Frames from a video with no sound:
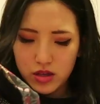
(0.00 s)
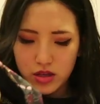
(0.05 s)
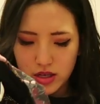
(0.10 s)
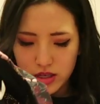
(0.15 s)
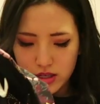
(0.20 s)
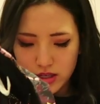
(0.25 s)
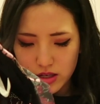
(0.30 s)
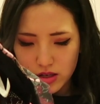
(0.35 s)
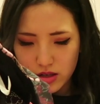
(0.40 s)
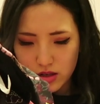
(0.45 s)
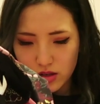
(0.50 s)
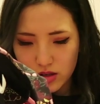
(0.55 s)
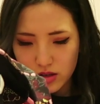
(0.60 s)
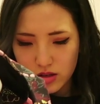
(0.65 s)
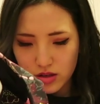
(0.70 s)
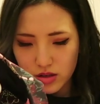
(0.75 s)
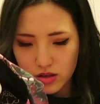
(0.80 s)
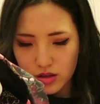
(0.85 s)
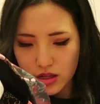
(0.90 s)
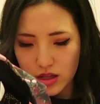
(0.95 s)
These
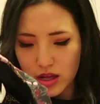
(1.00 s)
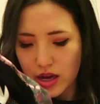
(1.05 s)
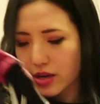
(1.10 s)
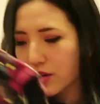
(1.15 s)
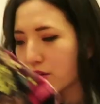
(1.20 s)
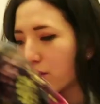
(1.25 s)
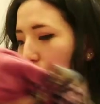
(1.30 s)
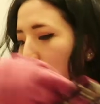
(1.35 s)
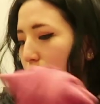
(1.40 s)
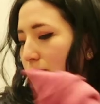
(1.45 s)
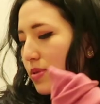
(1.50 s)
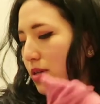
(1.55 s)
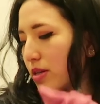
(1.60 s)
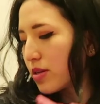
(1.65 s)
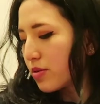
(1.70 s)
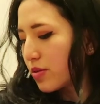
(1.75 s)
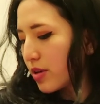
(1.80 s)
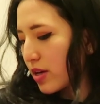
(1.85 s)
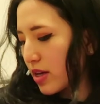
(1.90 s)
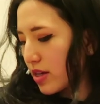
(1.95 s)
are Align crops,
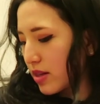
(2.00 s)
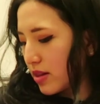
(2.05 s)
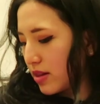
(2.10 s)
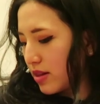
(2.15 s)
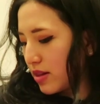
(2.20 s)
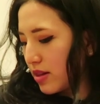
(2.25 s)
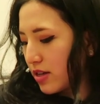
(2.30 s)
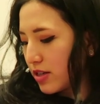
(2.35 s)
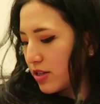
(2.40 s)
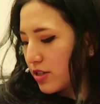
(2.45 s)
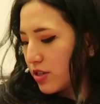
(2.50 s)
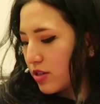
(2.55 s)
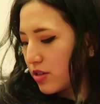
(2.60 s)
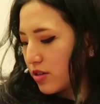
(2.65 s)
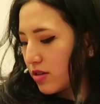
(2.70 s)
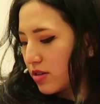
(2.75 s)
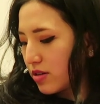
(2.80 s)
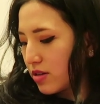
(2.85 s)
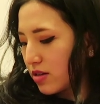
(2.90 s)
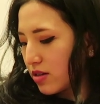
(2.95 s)
and oh yeah,
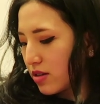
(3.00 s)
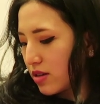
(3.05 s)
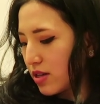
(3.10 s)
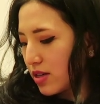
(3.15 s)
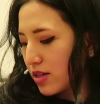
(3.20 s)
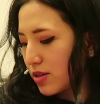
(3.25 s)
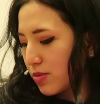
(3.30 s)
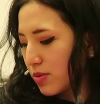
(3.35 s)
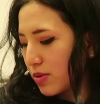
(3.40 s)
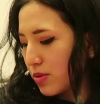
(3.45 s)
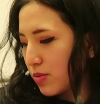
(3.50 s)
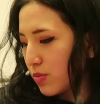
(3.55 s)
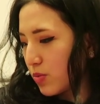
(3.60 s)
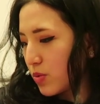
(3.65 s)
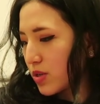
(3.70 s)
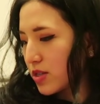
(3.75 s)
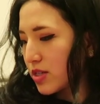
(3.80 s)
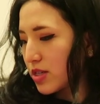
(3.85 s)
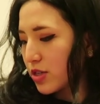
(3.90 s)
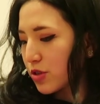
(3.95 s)
this one
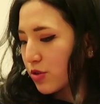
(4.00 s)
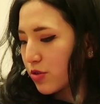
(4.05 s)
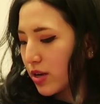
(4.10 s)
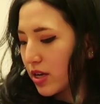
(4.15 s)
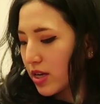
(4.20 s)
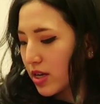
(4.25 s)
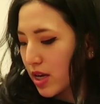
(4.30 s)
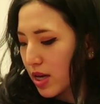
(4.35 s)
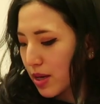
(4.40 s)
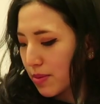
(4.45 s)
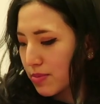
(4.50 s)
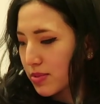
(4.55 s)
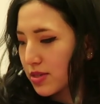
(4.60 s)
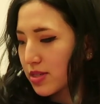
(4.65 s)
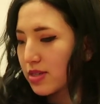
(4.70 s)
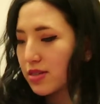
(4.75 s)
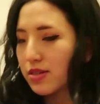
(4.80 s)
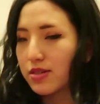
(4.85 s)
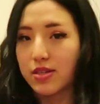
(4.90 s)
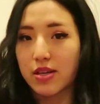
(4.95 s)
was the
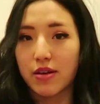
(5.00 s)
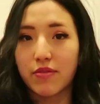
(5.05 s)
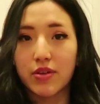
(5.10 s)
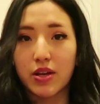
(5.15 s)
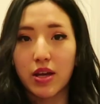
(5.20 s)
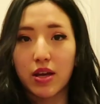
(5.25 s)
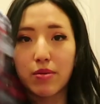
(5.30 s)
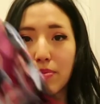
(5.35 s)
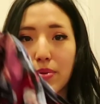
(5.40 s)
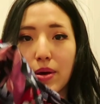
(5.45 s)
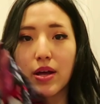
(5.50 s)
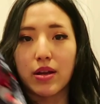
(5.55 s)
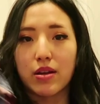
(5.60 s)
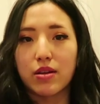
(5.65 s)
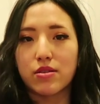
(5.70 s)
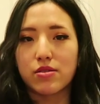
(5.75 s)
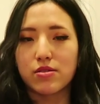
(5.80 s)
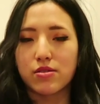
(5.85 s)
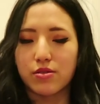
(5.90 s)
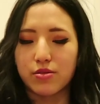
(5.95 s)
20x7.8 pant.
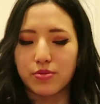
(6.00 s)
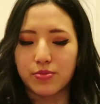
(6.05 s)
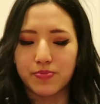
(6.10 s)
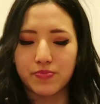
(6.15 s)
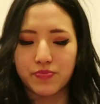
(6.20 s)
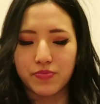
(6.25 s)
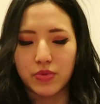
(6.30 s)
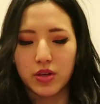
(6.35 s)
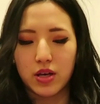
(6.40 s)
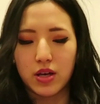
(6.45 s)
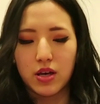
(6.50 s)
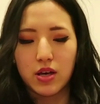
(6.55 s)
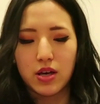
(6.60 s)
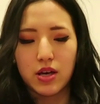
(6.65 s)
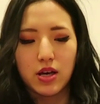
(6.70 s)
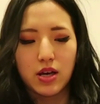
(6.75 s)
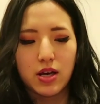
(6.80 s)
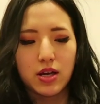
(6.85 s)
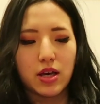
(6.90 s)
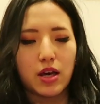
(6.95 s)
So
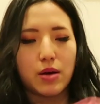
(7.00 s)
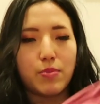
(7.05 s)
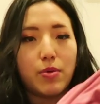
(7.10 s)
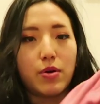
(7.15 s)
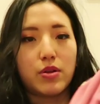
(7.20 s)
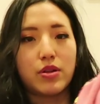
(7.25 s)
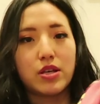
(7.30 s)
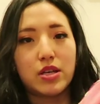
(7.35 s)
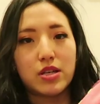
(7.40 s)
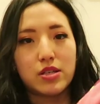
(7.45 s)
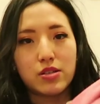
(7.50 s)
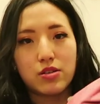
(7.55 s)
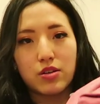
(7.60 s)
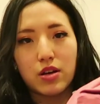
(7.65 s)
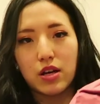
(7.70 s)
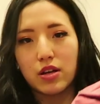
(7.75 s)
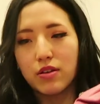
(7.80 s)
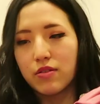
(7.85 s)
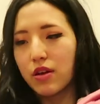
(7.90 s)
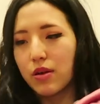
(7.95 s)
yeah, but these to
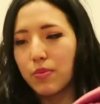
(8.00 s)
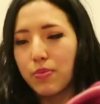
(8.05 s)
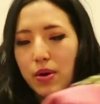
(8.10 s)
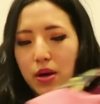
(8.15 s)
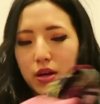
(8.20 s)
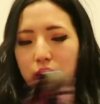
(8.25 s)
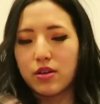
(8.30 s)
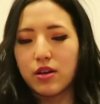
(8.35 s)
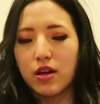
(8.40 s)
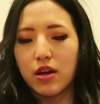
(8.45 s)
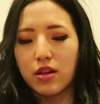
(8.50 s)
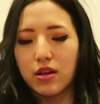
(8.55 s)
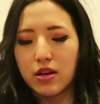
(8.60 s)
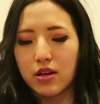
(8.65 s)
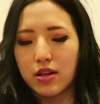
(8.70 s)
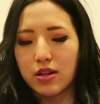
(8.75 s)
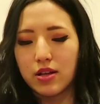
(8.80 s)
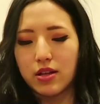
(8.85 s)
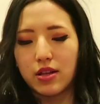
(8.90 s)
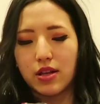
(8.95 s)
kind of like pair
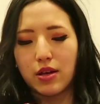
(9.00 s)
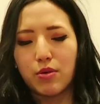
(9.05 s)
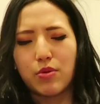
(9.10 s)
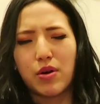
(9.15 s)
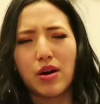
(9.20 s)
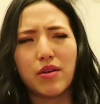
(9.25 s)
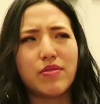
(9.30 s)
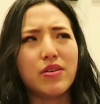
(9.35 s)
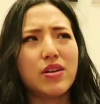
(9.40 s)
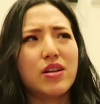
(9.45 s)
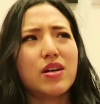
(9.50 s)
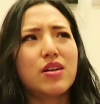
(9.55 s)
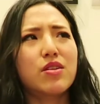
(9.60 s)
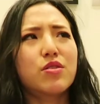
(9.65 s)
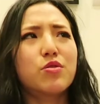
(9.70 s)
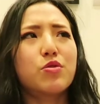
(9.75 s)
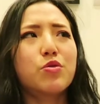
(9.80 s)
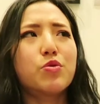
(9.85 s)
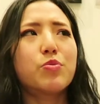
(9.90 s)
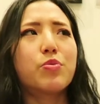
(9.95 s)
together. They were having
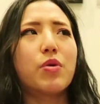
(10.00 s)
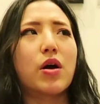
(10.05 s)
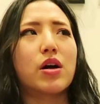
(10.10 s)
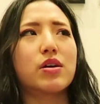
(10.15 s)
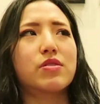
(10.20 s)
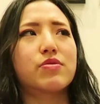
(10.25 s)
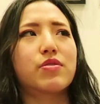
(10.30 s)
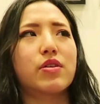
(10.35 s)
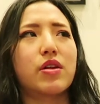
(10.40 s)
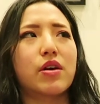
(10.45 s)
like two bras